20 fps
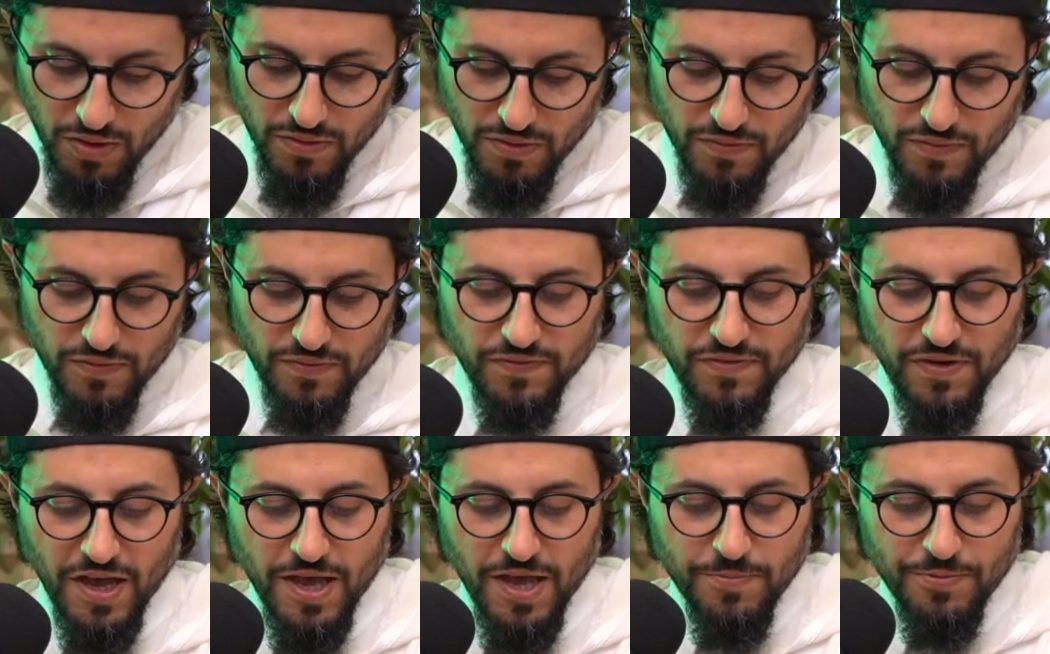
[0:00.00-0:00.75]

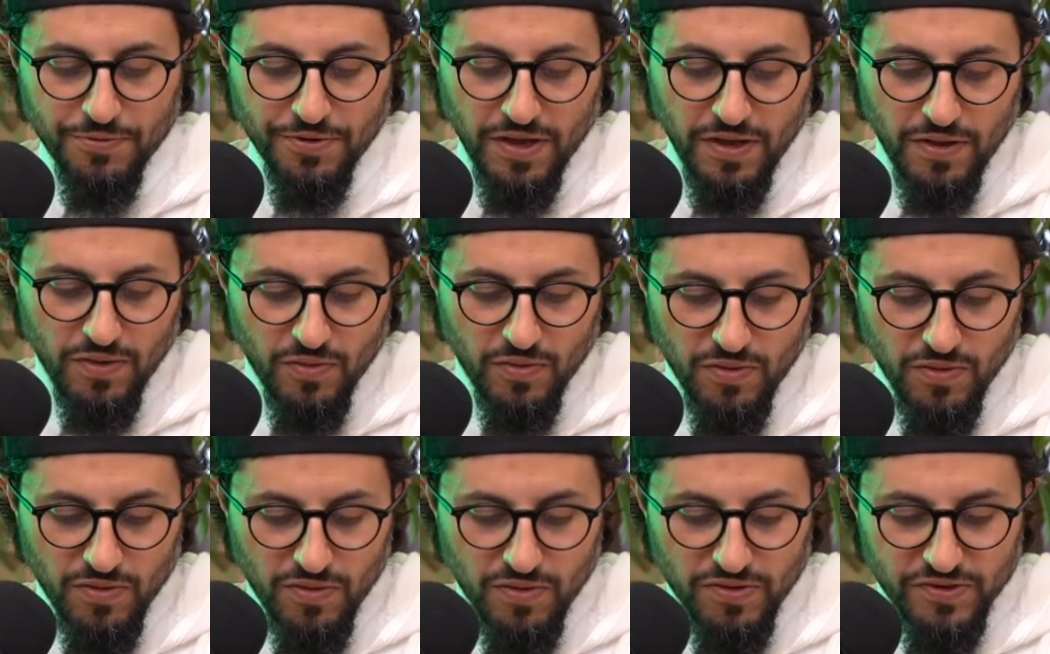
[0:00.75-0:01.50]
Saibri
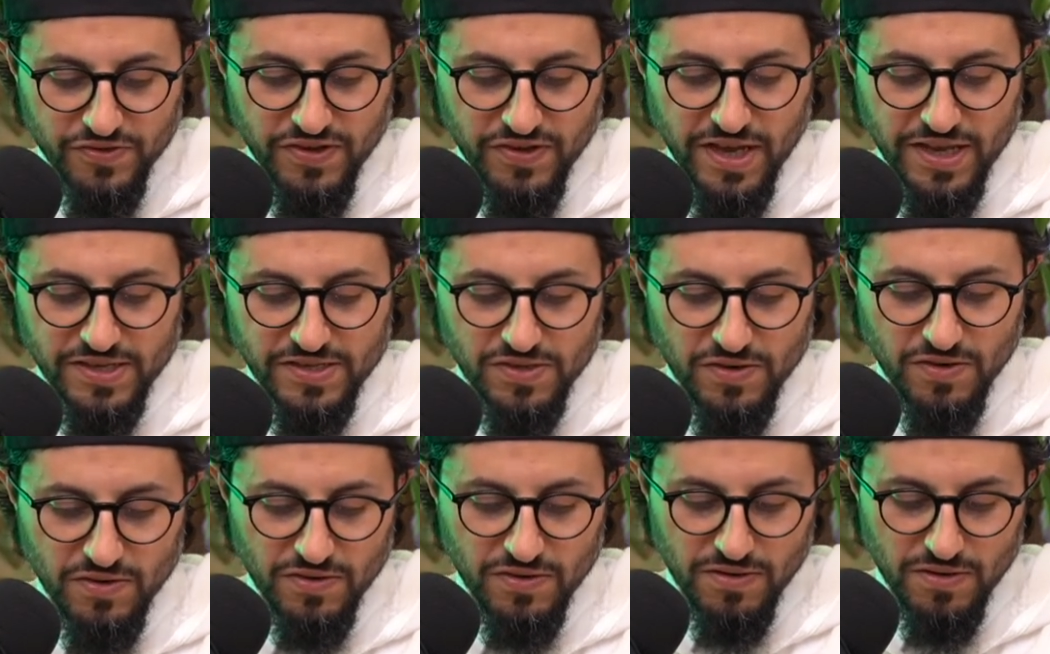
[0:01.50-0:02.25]
says,